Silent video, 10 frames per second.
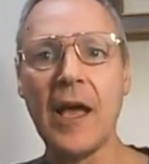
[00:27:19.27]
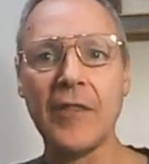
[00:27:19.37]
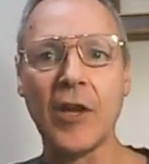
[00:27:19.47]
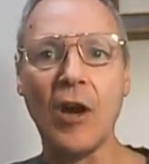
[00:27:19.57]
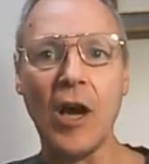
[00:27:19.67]

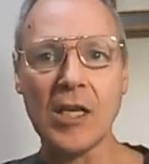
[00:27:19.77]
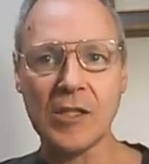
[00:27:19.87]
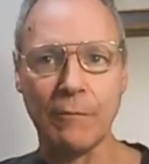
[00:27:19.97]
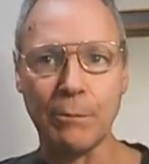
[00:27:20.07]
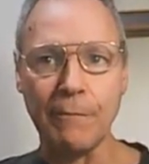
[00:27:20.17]
and the
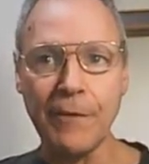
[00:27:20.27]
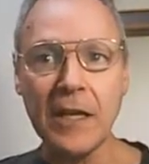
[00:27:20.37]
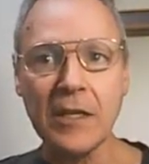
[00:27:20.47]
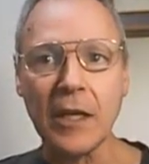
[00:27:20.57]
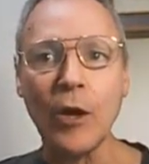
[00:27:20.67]
cost of
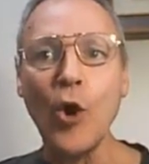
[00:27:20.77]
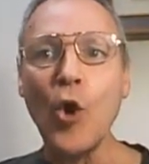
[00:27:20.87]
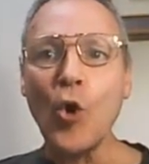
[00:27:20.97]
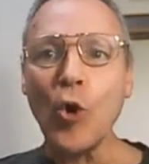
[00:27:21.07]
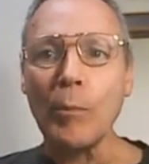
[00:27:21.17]
preventing
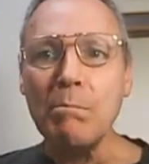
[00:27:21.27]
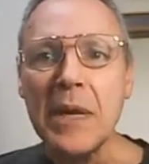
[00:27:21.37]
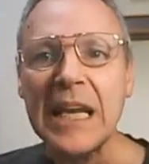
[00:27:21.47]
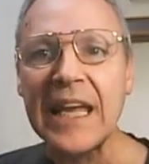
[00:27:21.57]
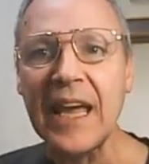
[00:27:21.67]
or
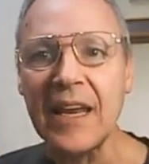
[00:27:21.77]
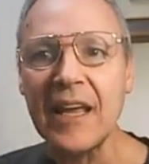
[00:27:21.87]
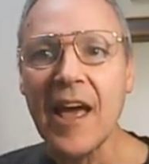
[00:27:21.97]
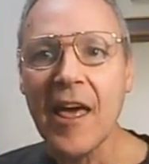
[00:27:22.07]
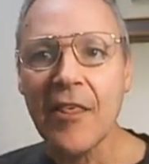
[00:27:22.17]

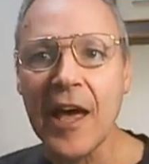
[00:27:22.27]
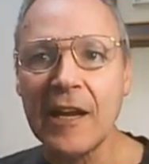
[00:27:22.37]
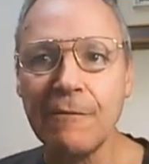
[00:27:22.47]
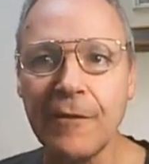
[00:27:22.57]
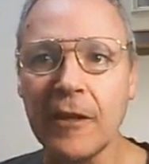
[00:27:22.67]
mitigating
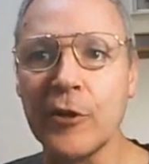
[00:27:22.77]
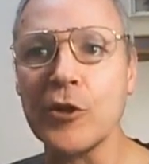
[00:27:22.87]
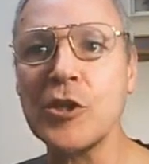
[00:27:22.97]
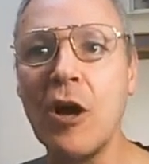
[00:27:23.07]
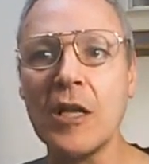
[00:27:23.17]
that
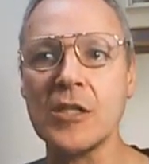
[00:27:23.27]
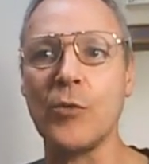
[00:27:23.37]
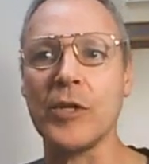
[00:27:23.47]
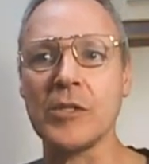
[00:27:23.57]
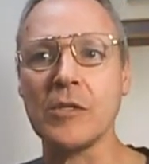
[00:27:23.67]
failure's
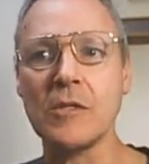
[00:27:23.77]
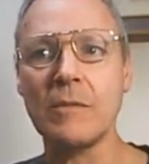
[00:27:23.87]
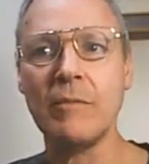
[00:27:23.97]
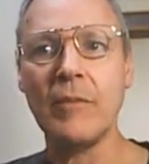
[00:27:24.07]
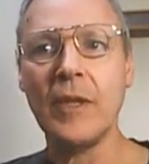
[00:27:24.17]

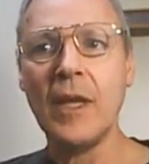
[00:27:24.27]
consequences.